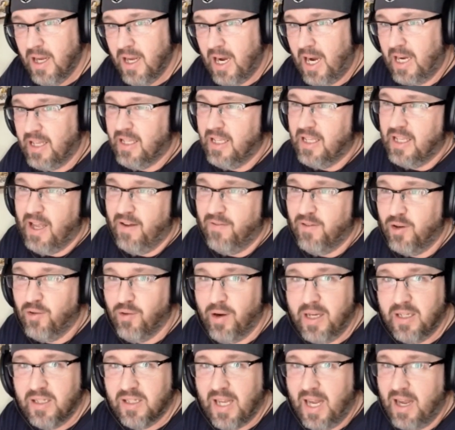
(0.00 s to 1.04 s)
I think they have a
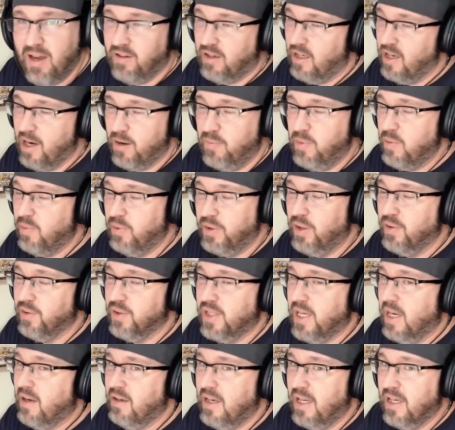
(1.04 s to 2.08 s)
great sound. A lot of people don't
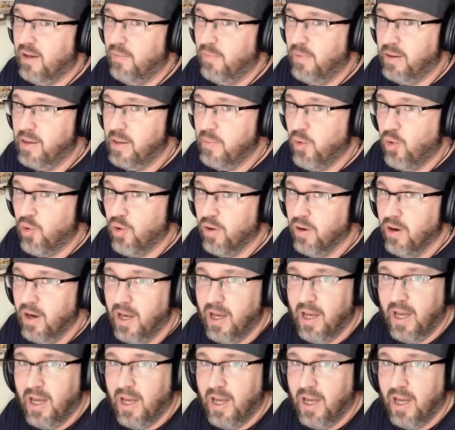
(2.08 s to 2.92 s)
sound like them anymore.